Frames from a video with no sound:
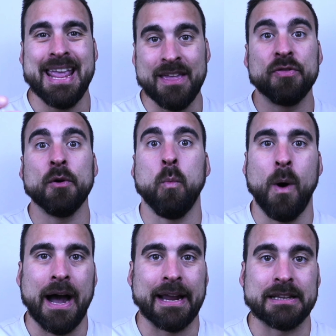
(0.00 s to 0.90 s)
in the
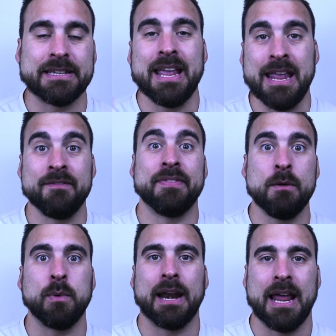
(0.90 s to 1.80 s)
wild if they
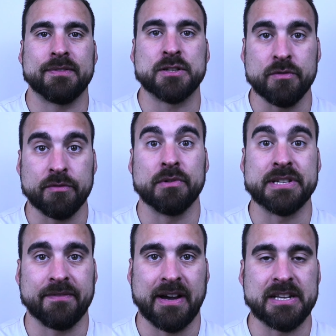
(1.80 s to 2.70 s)
were left to their own
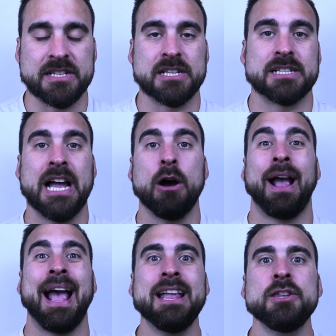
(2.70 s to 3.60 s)
devices. Now,
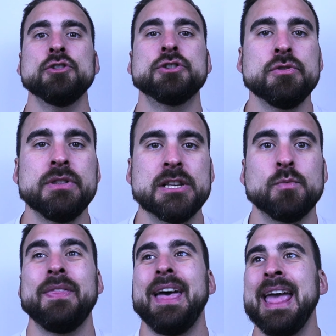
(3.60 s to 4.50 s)
can you do this
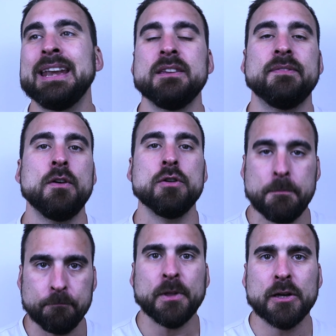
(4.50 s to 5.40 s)
with any
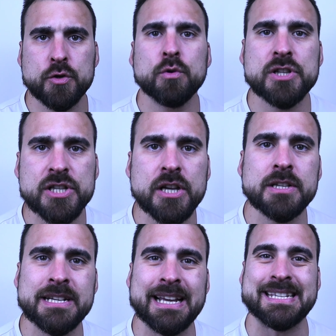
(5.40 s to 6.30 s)
food? To a
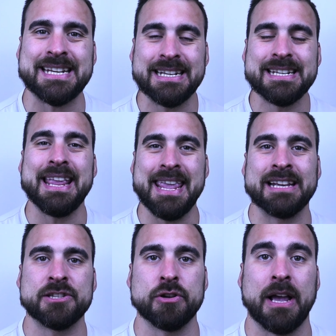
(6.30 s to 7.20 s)
certain extent,
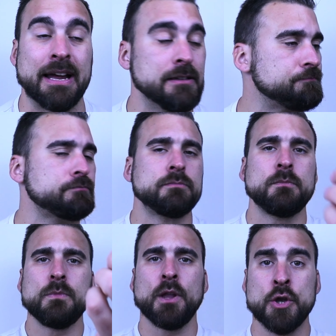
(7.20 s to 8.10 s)
yes, you can.
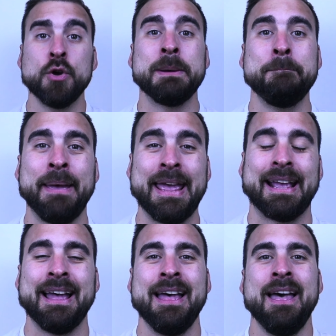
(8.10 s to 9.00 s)
You can
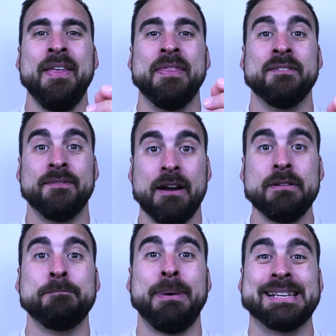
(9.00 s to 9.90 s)
pick the
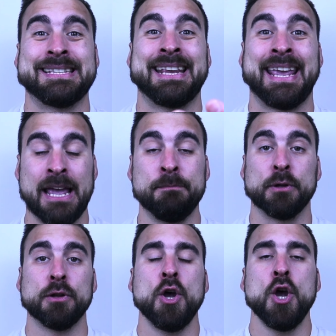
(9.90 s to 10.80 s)
very best
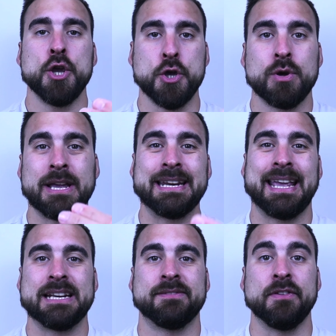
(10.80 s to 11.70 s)
kibble you can
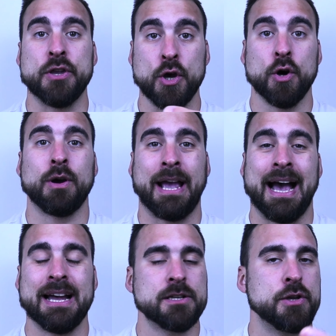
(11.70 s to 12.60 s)
get for your
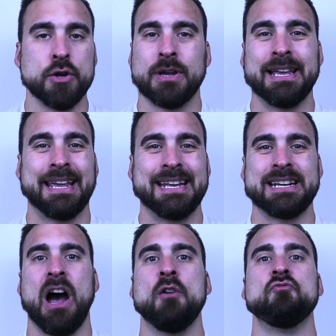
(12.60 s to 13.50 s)
cat. You can
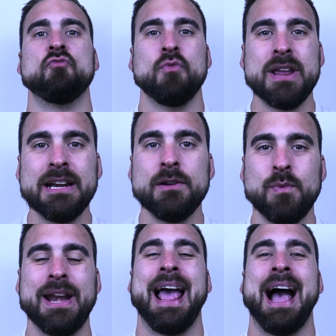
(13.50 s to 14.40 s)
get a really,
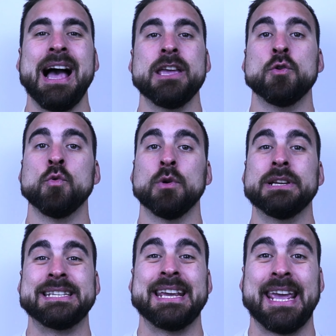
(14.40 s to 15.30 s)
really high
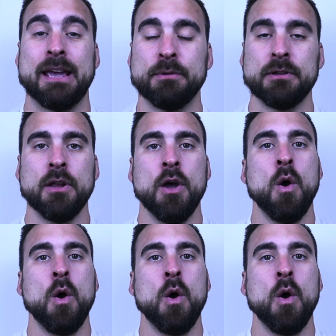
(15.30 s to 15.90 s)
quality kibble